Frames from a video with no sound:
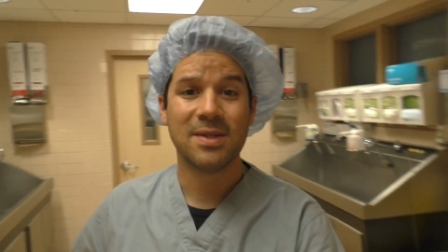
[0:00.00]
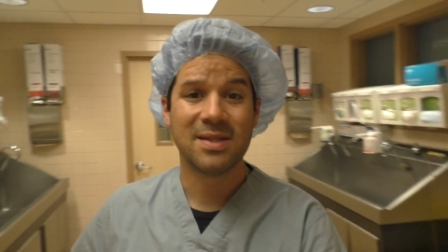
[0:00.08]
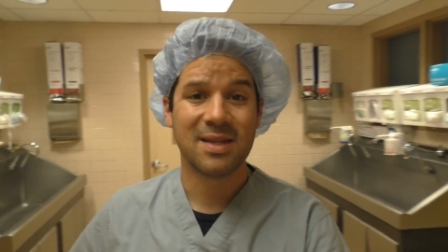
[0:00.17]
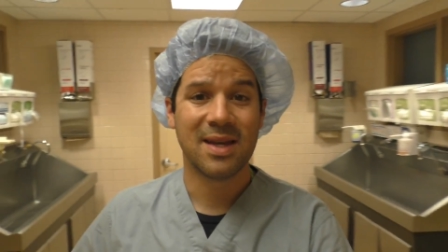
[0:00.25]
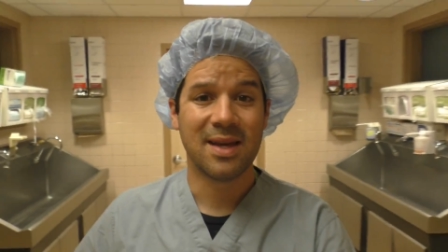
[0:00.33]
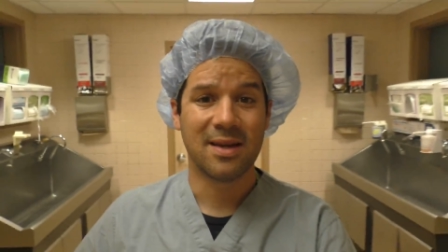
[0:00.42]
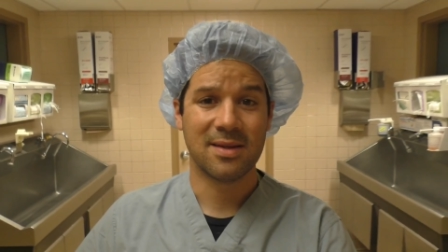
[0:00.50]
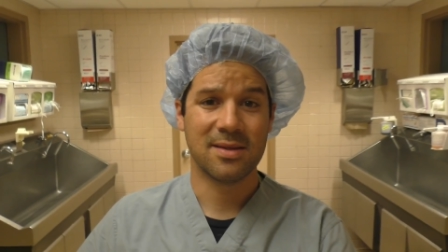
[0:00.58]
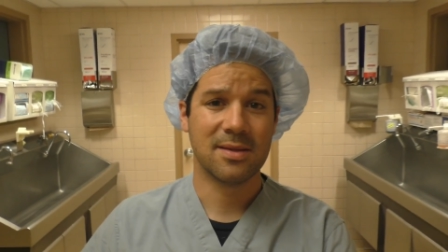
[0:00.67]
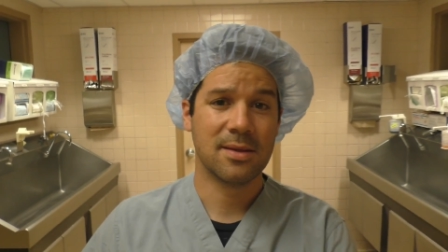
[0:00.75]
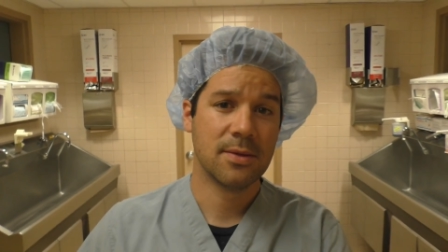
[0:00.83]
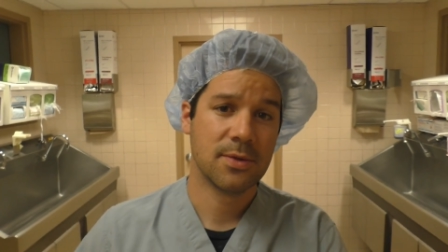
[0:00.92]

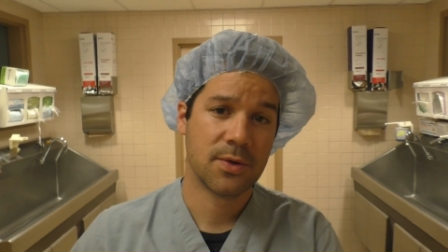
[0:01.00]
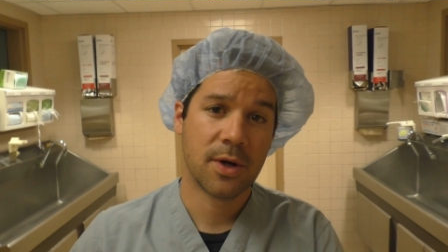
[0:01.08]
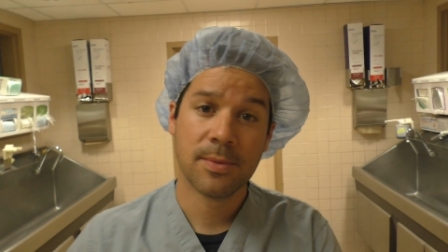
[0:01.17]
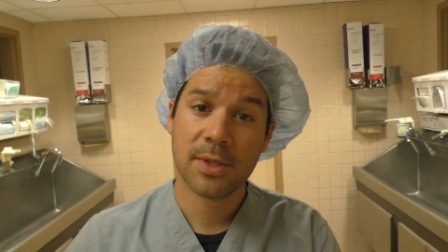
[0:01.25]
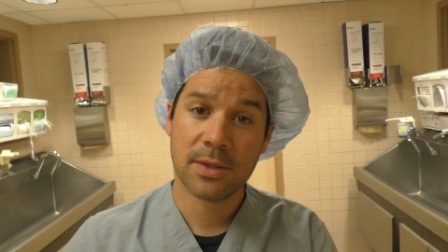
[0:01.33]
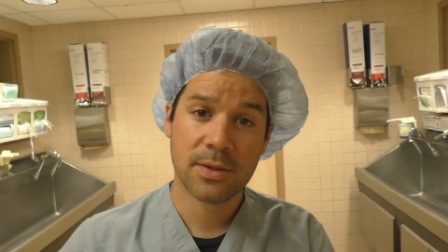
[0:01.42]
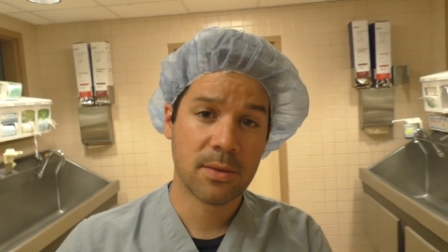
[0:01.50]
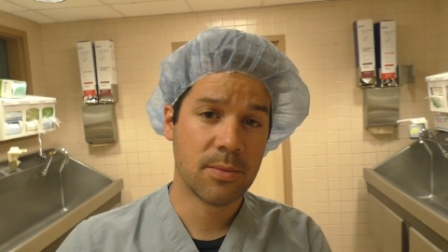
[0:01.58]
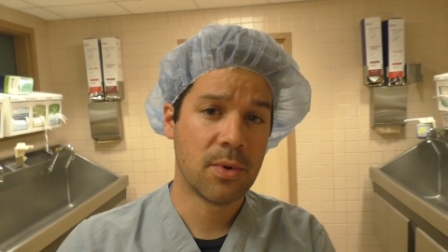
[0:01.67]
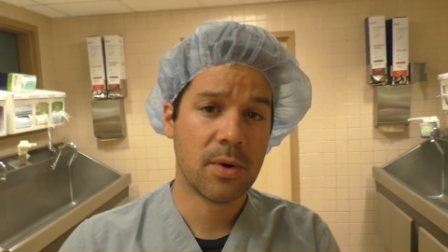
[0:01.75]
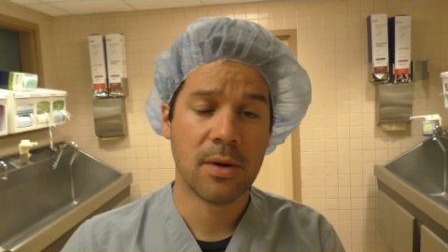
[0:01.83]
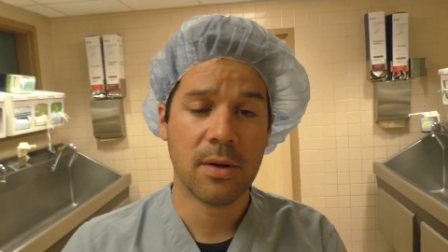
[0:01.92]
sinks. Scrub sinks are
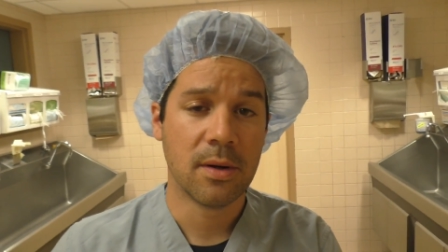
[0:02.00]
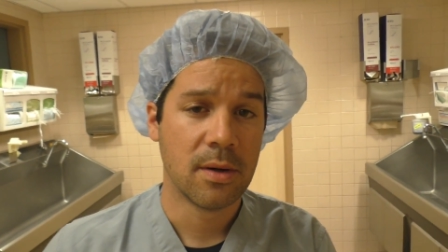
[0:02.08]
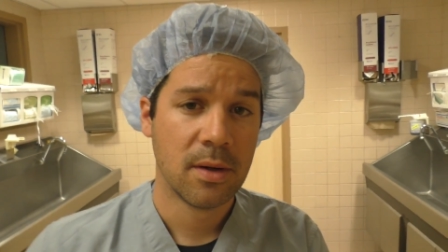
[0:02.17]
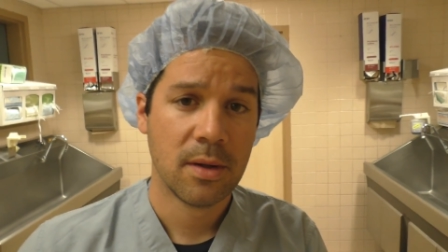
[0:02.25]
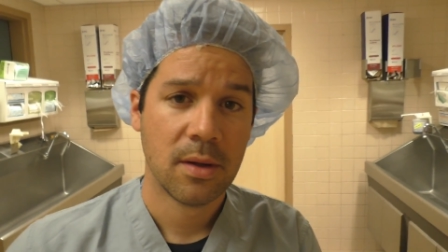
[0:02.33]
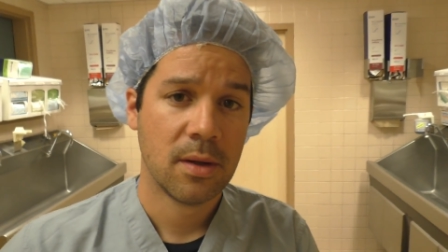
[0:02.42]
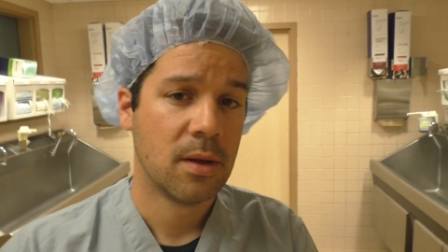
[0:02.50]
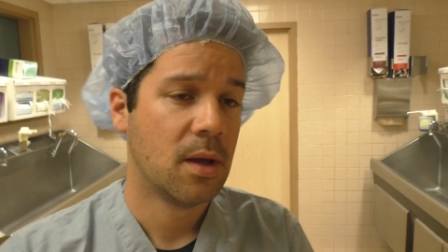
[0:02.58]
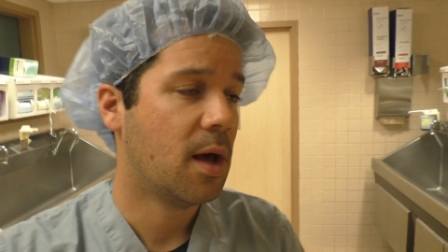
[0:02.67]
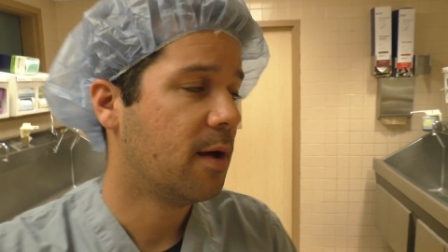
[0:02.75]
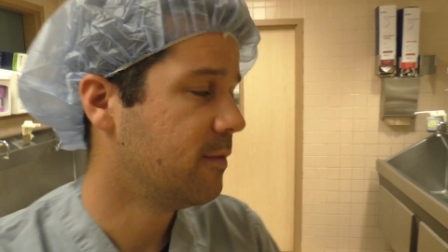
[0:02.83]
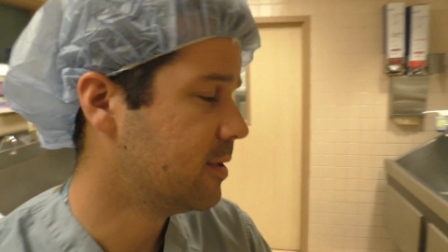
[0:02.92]
important,
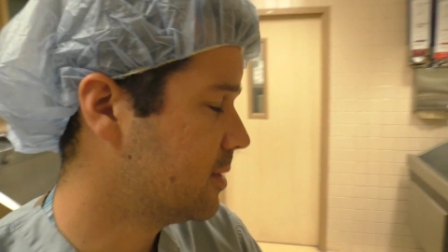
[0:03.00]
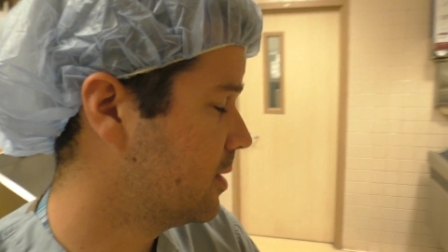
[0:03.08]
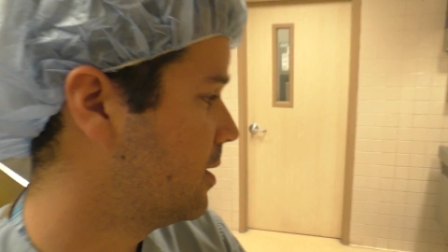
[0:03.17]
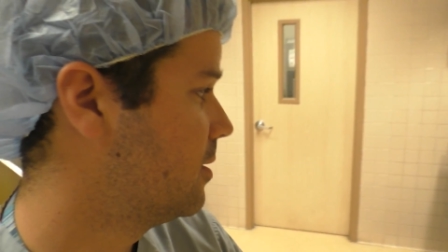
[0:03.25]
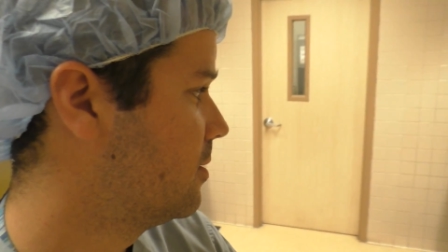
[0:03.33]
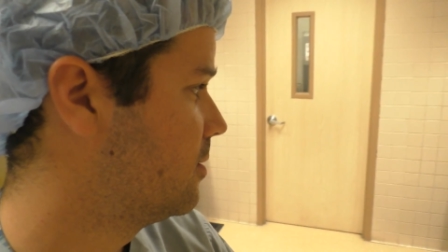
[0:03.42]
obviously.